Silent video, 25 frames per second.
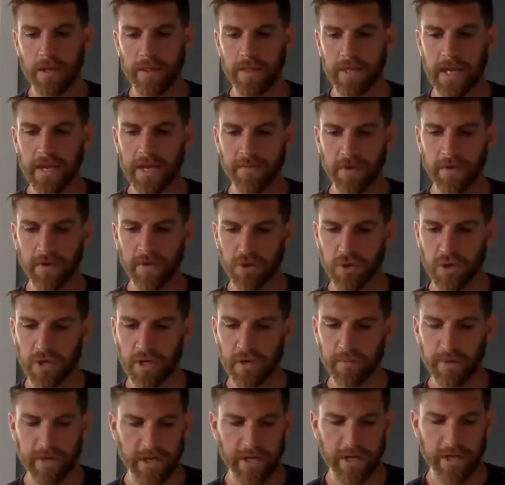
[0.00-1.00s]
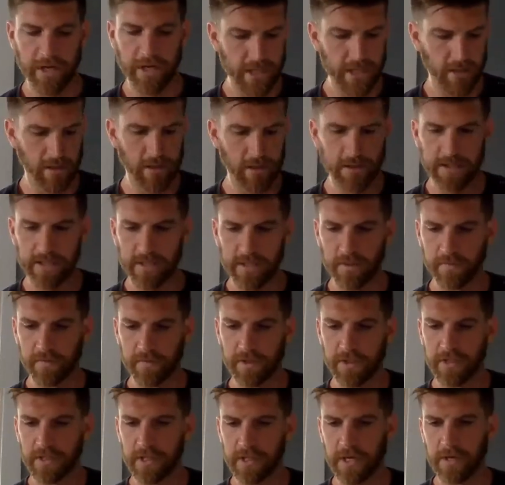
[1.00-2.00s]
The Giving Tree by Shel
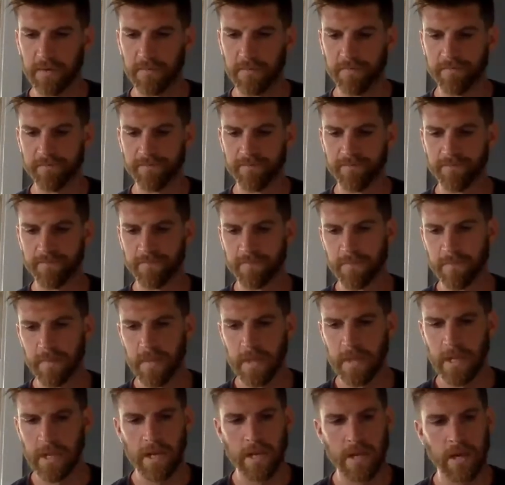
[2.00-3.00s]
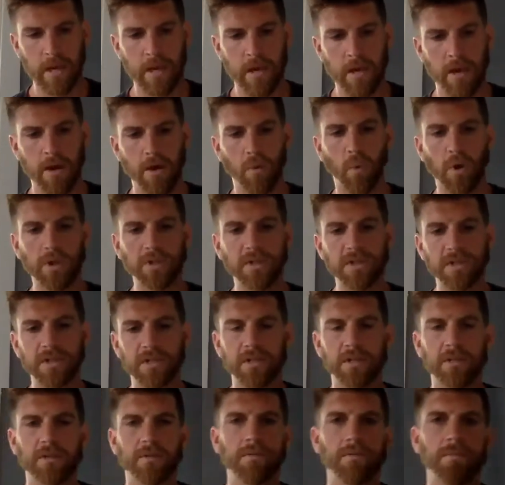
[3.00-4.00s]
Silverstein.
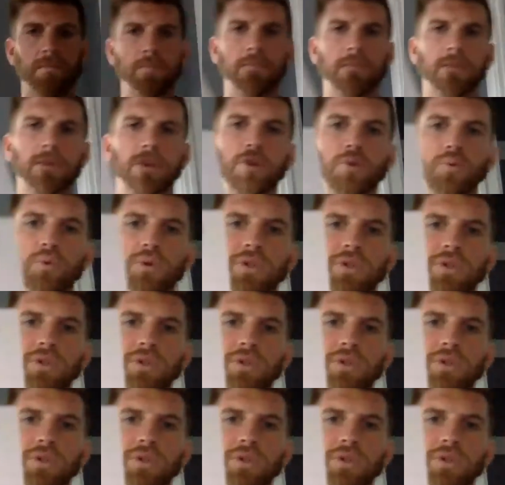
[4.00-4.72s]
Once there was a